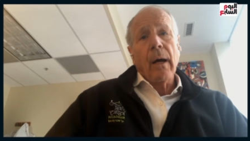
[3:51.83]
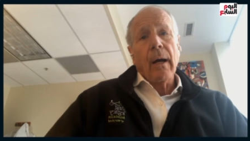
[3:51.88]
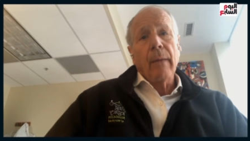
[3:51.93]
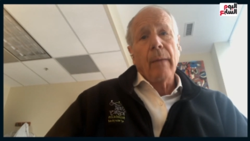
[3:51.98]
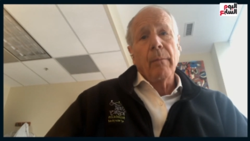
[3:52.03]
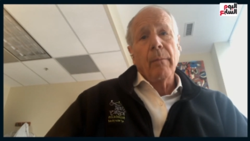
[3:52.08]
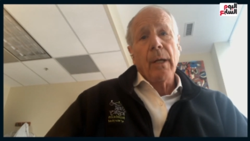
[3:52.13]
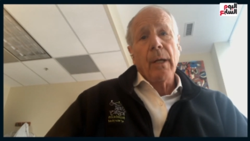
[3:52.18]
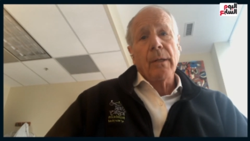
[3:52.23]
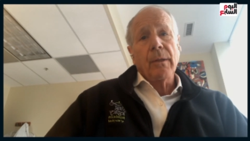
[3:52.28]
I
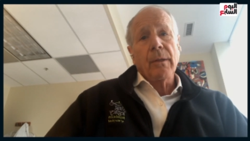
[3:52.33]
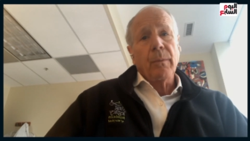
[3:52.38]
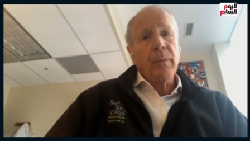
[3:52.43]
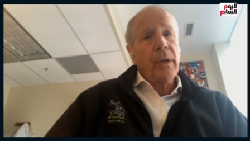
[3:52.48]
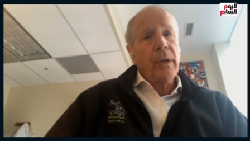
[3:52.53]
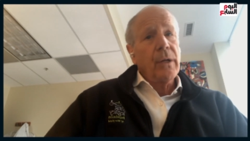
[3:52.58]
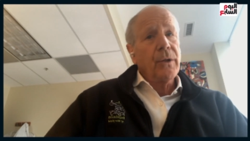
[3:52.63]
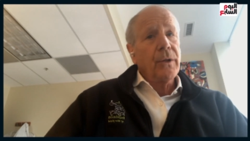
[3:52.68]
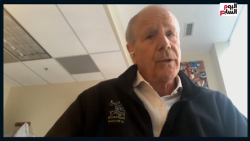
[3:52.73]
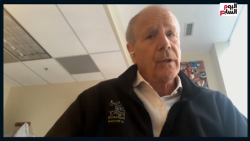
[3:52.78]
met a
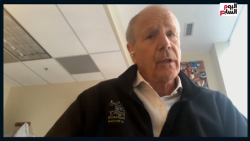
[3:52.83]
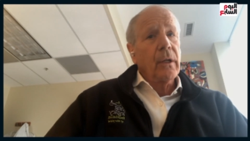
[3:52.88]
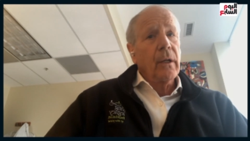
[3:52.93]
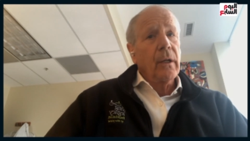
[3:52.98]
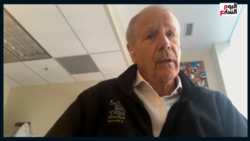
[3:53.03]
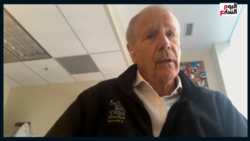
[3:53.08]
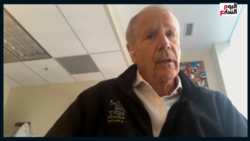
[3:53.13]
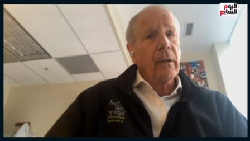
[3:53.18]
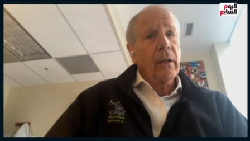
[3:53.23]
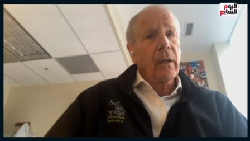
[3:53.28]
patient
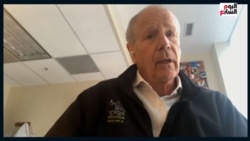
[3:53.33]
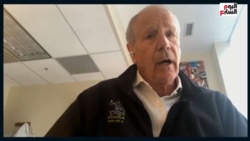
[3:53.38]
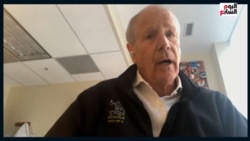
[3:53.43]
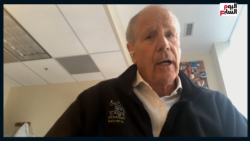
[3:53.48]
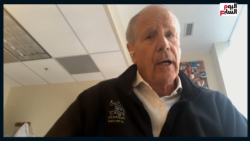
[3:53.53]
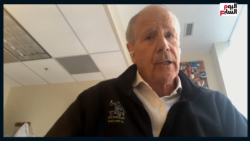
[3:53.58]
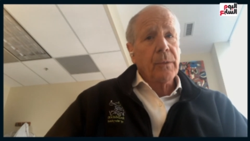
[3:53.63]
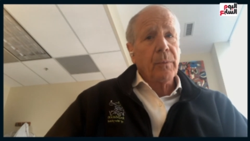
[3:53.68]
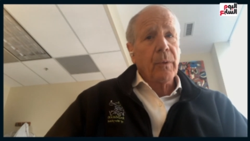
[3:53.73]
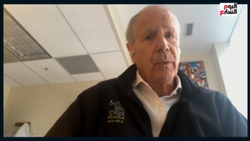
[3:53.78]
in the
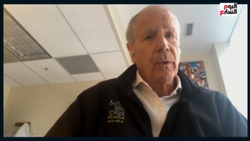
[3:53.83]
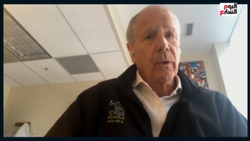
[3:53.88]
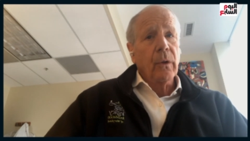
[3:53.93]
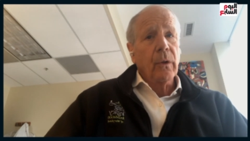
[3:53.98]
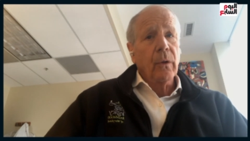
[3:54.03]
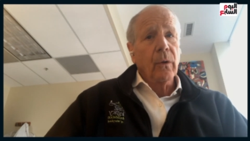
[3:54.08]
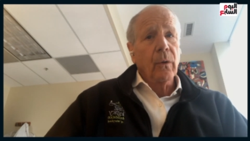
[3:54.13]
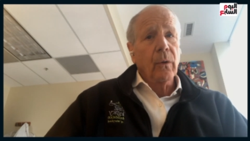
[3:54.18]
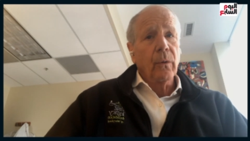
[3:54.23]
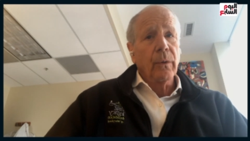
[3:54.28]
hospital
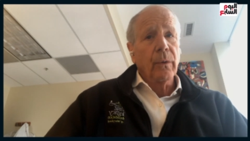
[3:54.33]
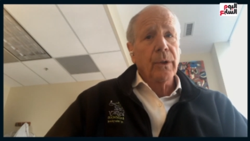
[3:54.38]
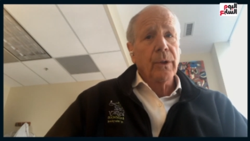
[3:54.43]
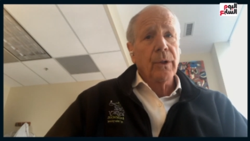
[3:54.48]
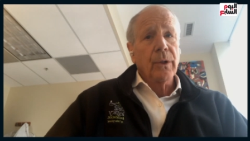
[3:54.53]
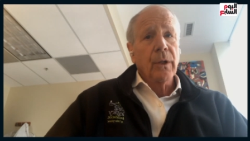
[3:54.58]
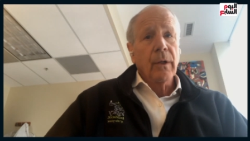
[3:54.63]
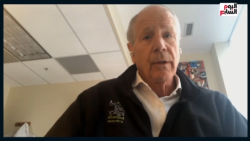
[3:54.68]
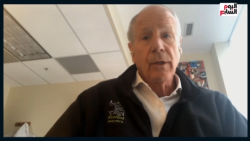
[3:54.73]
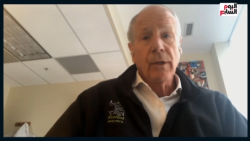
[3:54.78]
who was
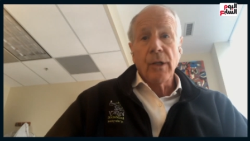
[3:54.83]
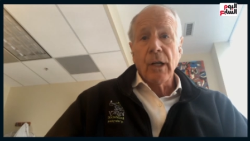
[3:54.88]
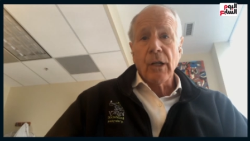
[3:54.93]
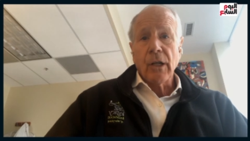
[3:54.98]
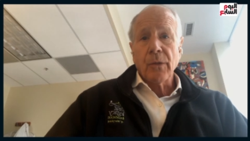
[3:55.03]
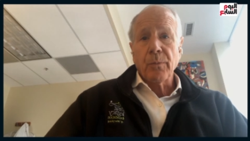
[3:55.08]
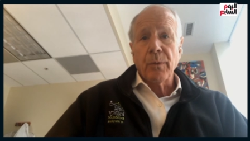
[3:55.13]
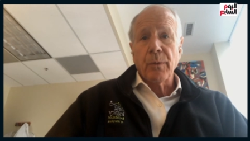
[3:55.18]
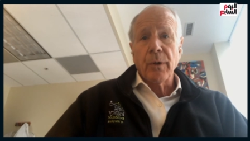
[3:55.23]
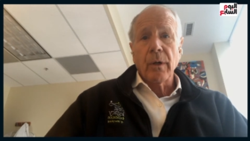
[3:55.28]

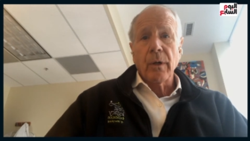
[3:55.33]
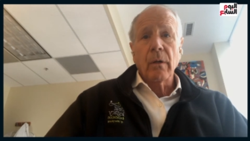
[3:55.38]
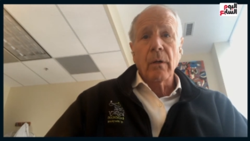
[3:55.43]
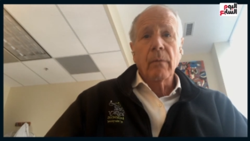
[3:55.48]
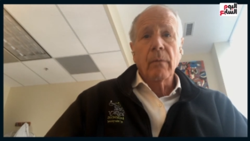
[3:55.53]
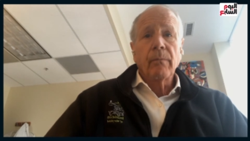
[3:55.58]
desperate